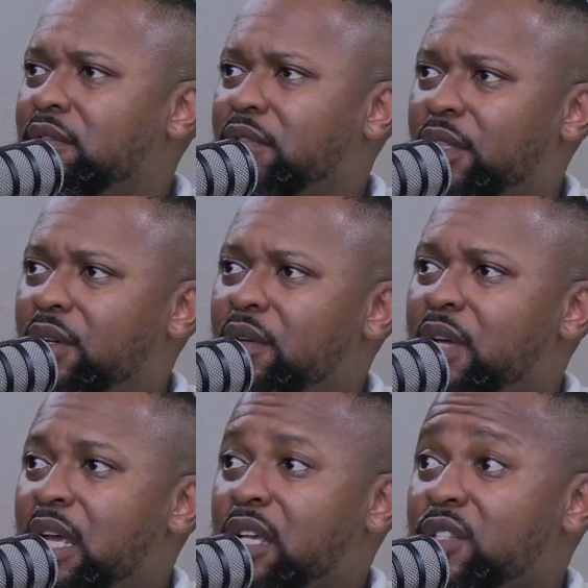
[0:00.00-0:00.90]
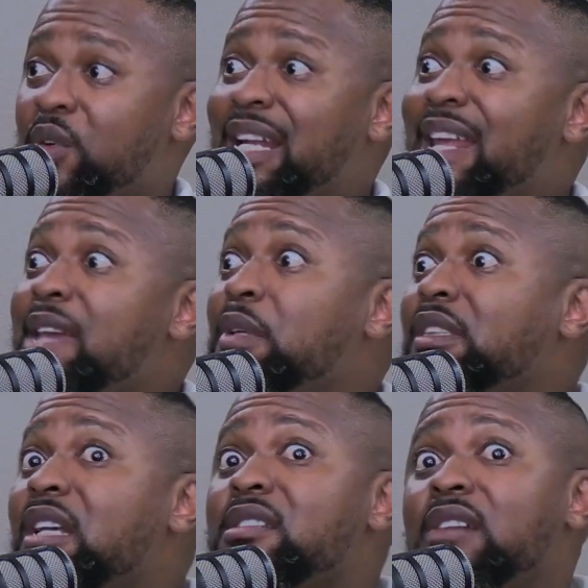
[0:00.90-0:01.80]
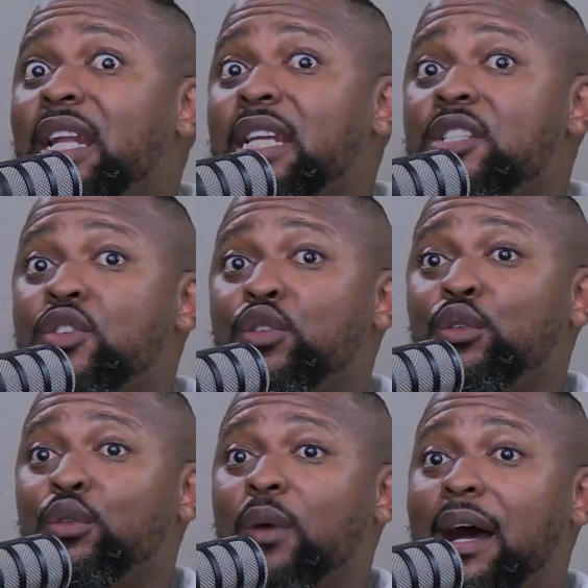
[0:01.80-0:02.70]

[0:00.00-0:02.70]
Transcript: You know, so the labels are starting to